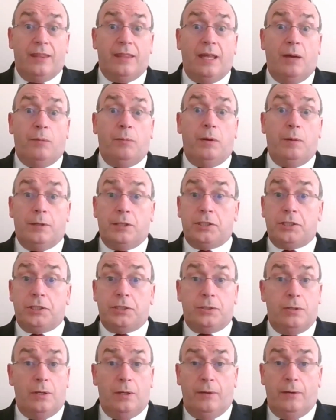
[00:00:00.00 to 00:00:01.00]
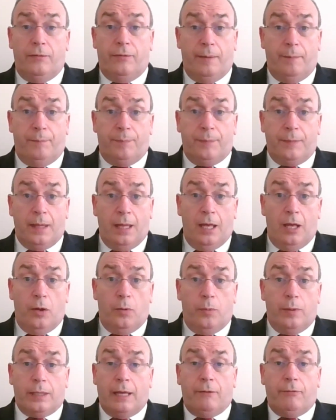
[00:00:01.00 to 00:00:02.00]
then we will serve Him
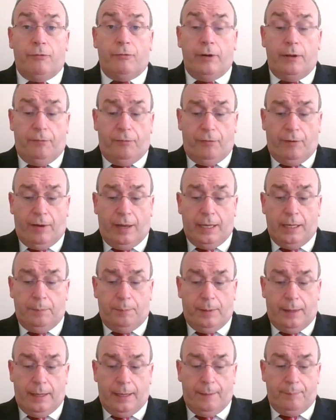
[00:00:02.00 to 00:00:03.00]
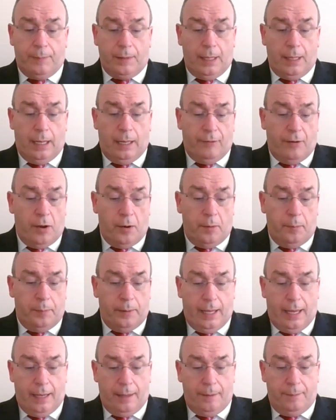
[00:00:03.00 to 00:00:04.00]
with every fiber of our
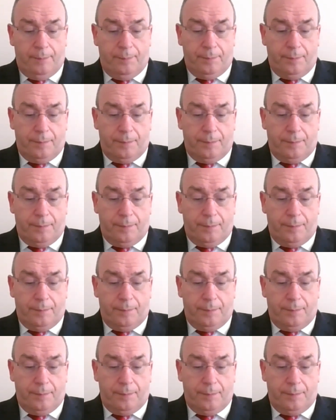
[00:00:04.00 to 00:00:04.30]
being.